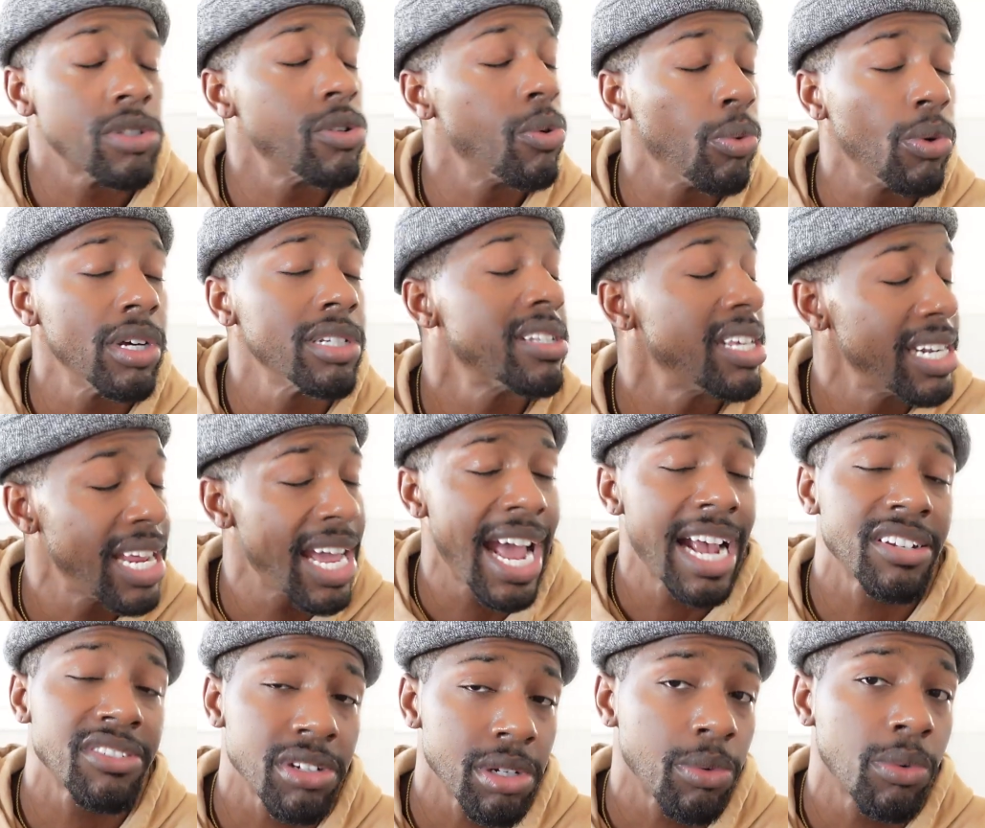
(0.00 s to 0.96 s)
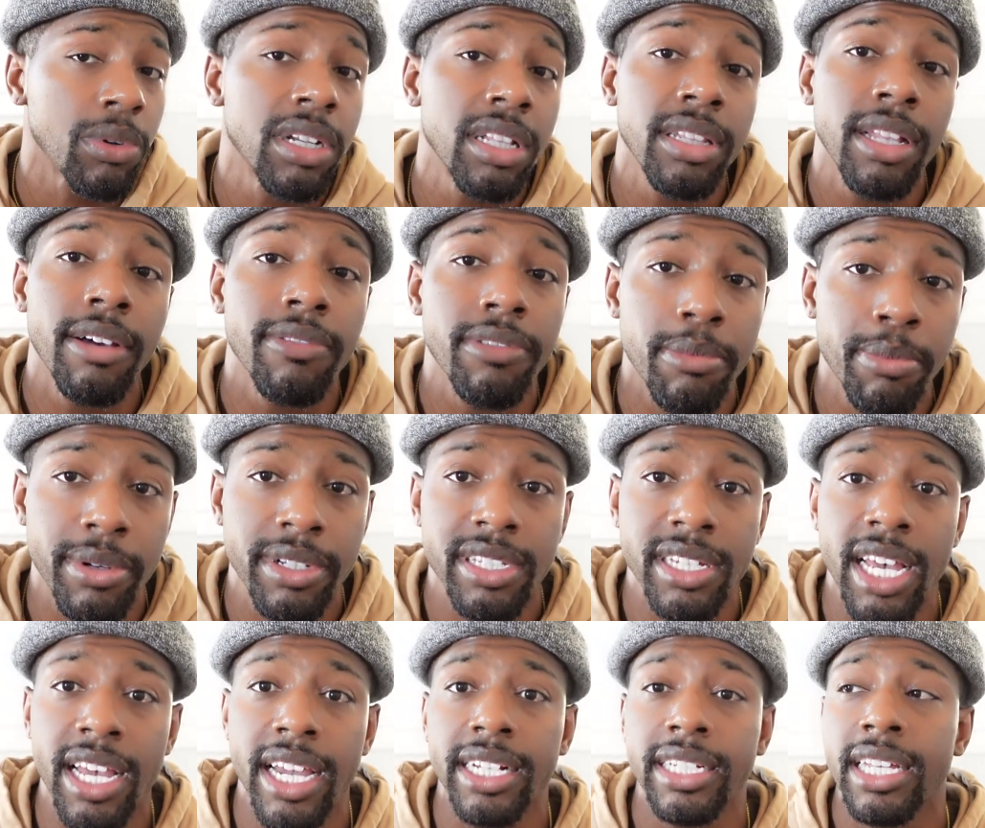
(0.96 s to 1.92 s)
the ones that they actually want to love and
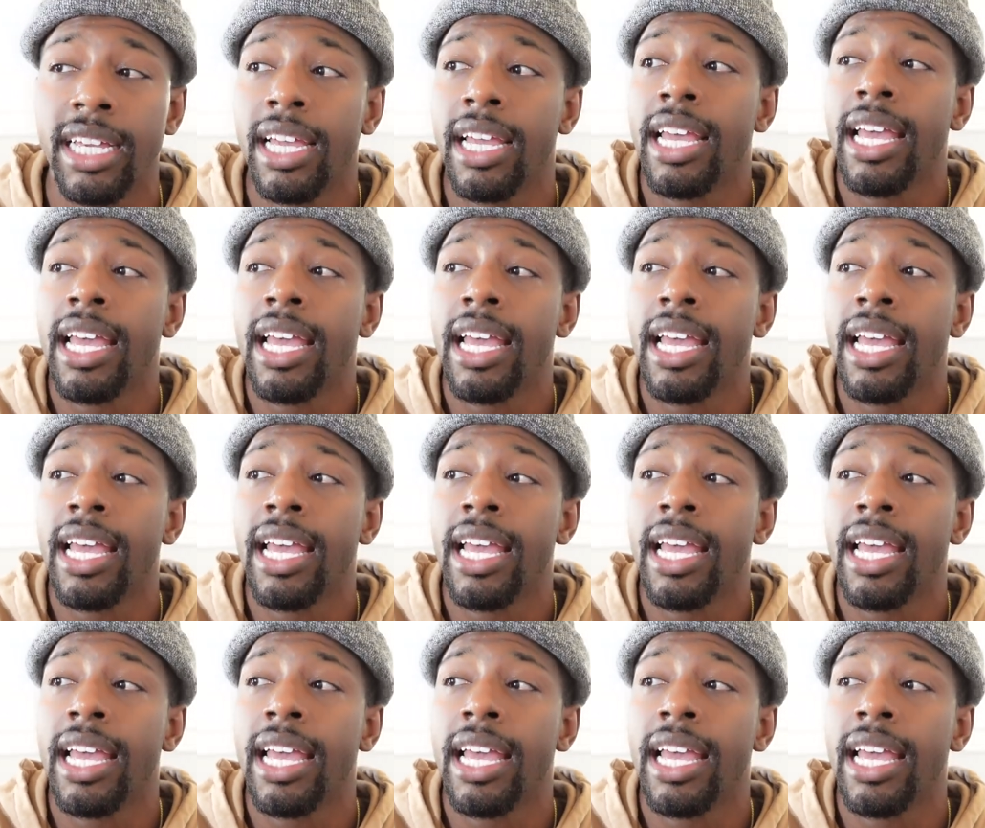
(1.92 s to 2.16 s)
protect.